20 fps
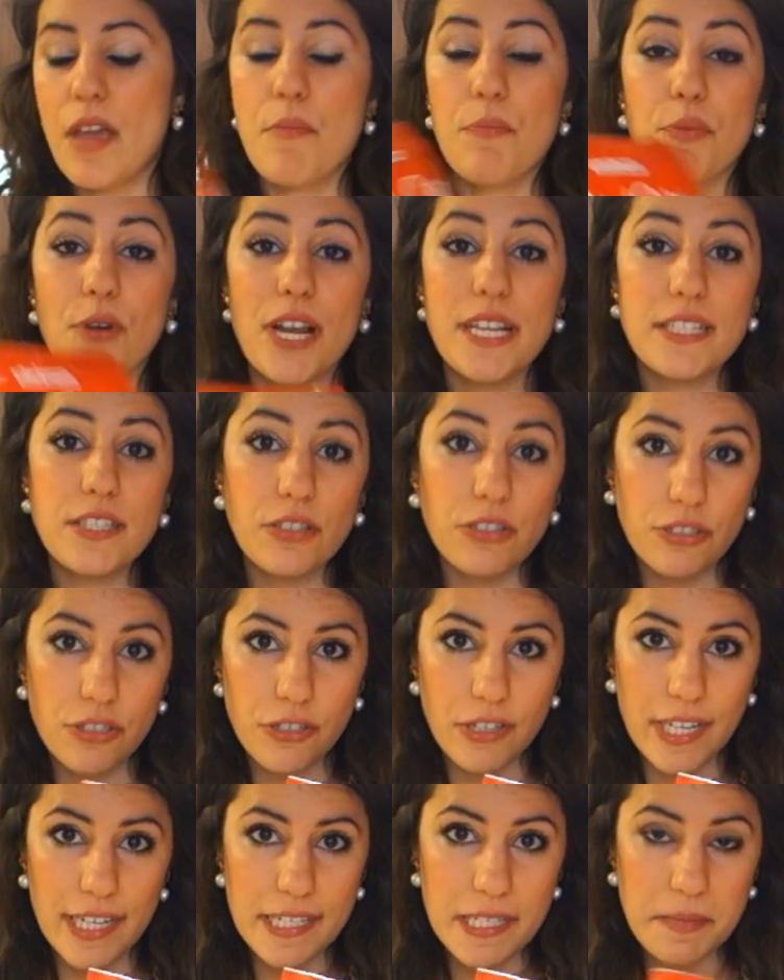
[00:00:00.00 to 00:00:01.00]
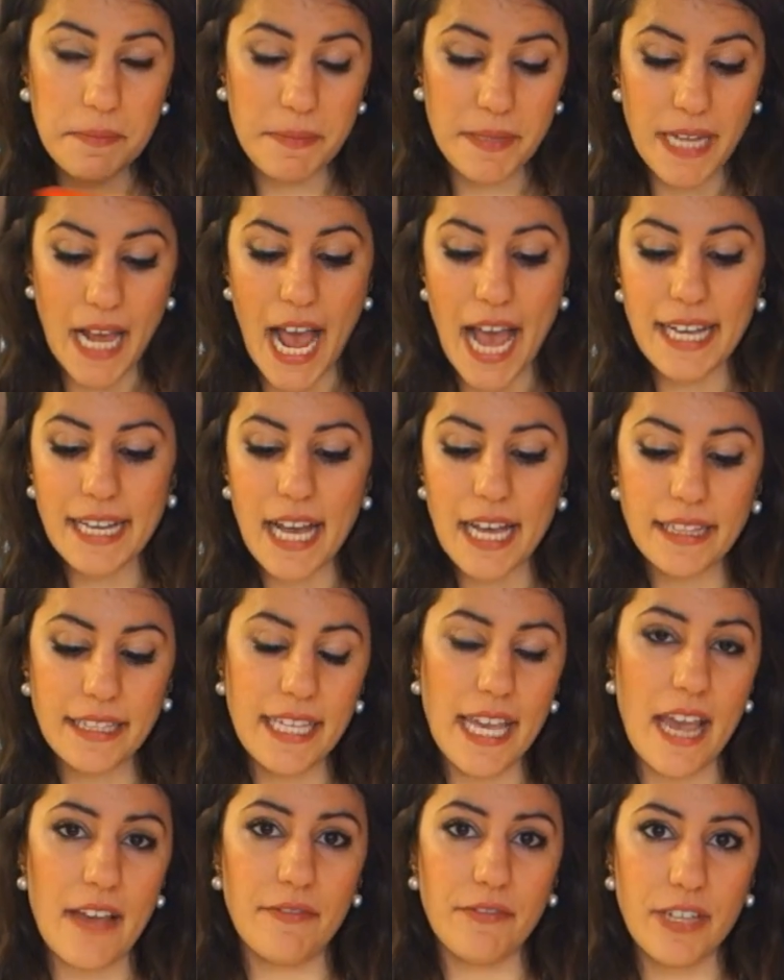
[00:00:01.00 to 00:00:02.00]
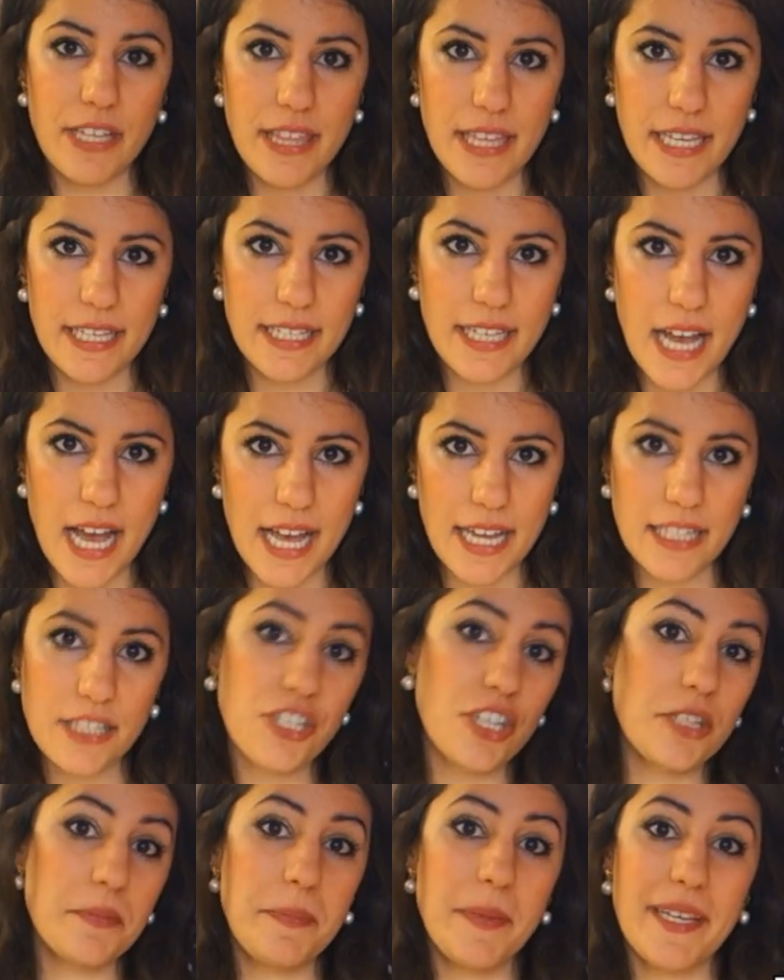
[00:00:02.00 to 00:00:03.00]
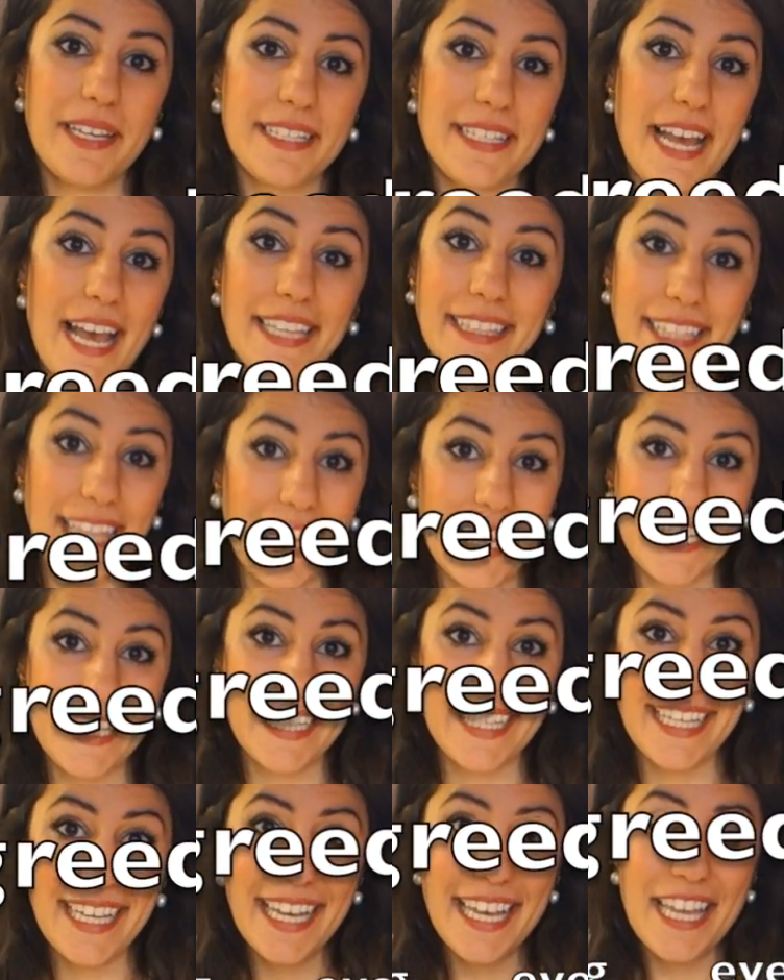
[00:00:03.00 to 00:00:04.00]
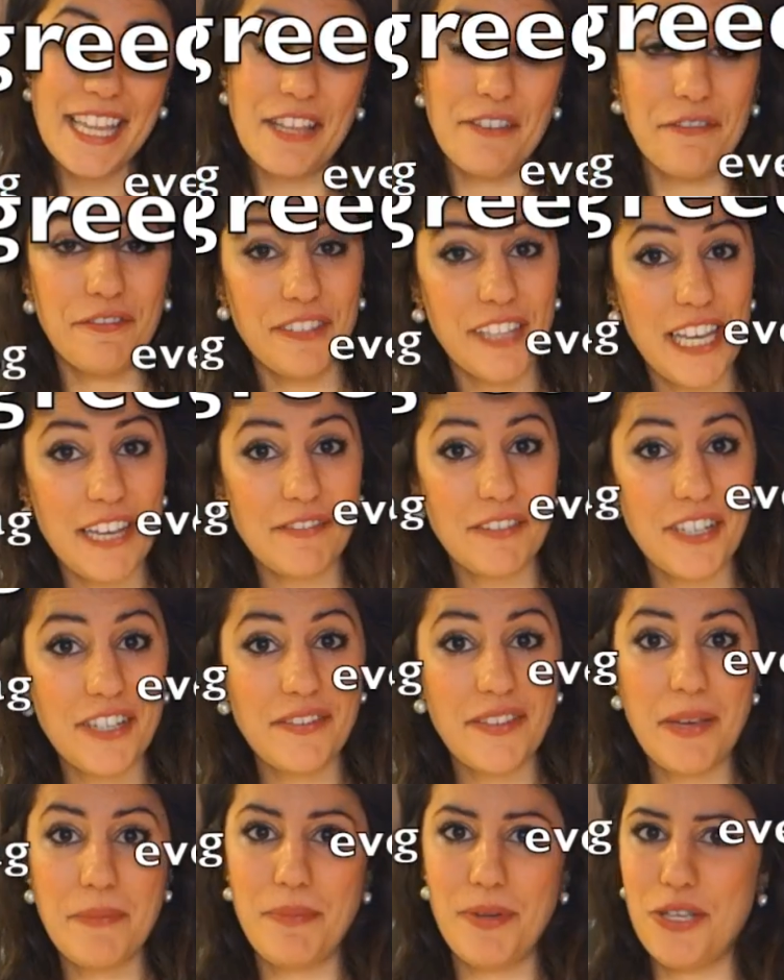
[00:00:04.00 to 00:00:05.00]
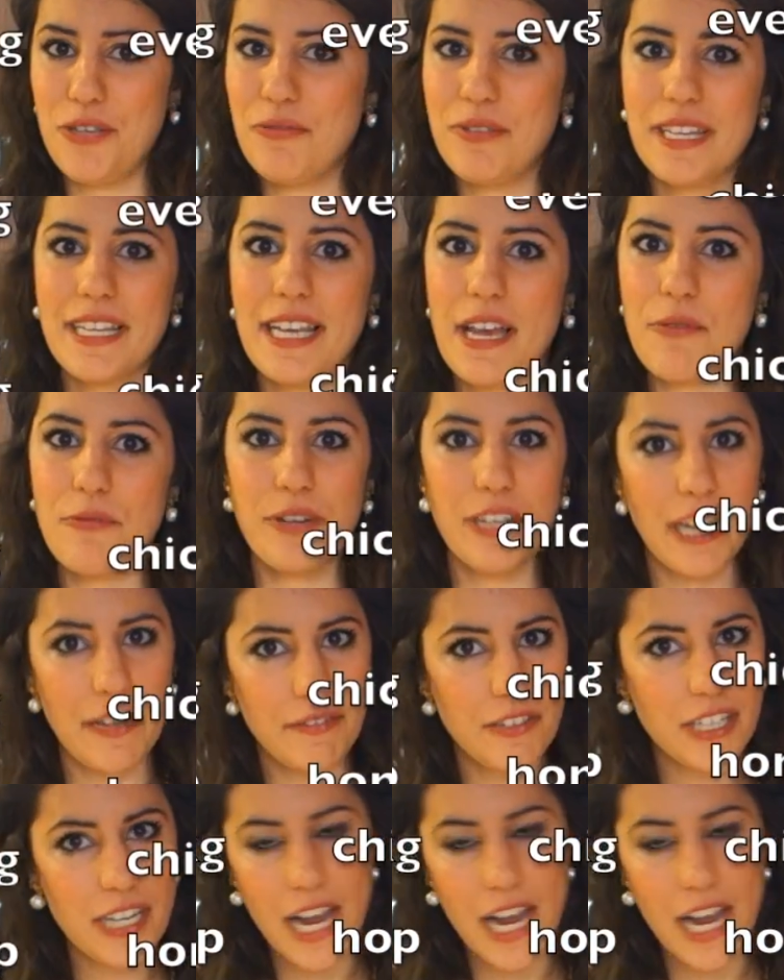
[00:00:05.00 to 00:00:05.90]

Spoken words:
pretzel crisps. I got the everything kind just because I like the flavor of it, but you can get whatever